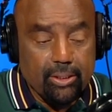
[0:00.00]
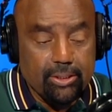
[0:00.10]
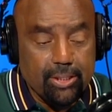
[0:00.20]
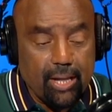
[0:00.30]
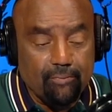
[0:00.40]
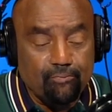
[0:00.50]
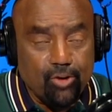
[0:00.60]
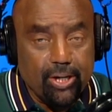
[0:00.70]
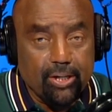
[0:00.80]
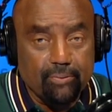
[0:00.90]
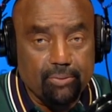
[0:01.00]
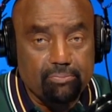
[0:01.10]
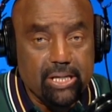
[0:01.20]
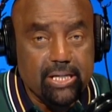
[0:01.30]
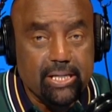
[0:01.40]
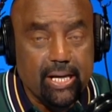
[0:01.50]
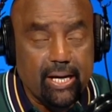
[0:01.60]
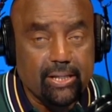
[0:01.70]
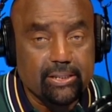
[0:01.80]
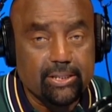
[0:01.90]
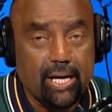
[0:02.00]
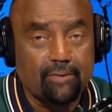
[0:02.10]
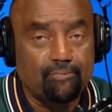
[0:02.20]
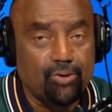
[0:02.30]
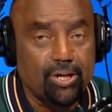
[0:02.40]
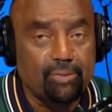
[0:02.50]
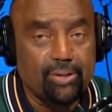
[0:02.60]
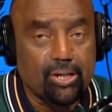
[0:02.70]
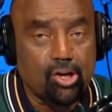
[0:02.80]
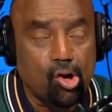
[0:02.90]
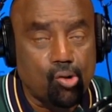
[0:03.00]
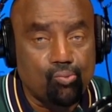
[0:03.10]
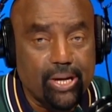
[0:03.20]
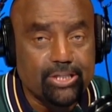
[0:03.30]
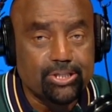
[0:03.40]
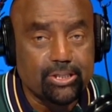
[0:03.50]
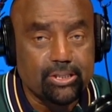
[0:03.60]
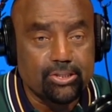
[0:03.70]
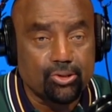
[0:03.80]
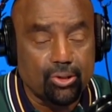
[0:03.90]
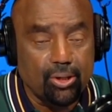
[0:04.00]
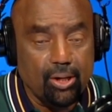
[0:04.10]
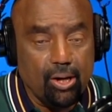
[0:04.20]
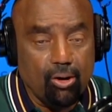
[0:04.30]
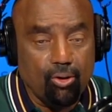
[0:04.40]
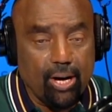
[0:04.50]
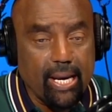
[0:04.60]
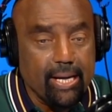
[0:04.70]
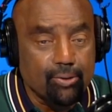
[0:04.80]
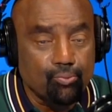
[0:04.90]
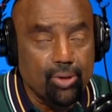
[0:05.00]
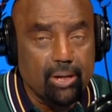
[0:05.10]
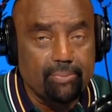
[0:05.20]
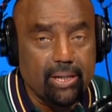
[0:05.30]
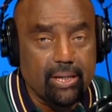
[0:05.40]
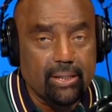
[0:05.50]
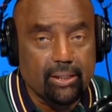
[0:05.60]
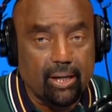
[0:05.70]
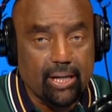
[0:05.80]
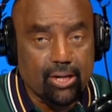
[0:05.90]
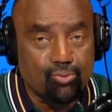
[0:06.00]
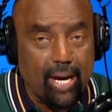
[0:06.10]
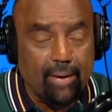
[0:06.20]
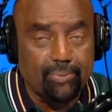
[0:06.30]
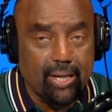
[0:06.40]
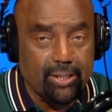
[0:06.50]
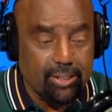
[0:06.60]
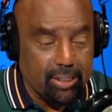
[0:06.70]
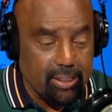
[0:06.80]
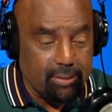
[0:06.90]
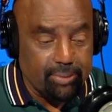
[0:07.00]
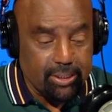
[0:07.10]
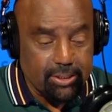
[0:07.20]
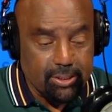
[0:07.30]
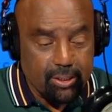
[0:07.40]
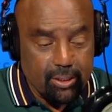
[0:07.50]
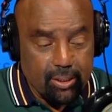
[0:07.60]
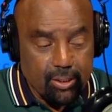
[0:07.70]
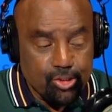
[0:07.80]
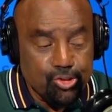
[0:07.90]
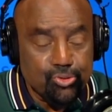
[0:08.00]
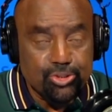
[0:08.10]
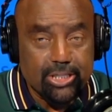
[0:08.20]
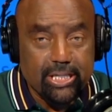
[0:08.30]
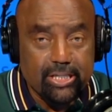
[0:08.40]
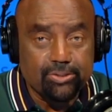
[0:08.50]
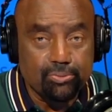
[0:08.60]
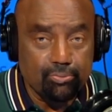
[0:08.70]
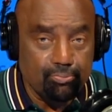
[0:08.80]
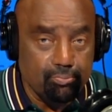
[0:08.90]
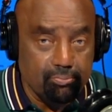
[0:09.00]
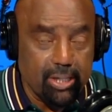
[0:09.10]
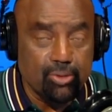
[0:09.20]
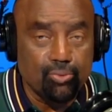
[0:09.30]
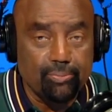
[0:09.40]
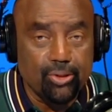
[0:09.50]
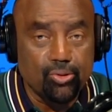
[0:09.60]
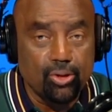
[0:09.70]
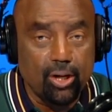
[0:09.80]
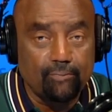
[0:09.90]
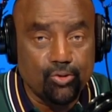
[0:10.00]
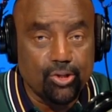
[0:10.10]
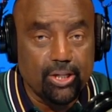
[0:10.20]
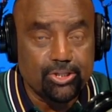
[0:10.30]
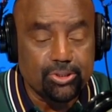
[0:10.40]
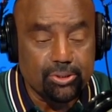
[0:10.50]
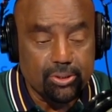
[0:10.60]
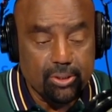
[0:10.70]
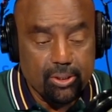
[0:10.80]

He's not afraid of the media. He's not afraid of being called racist or hating women and all that crap that the enemies use against men and women who are of good.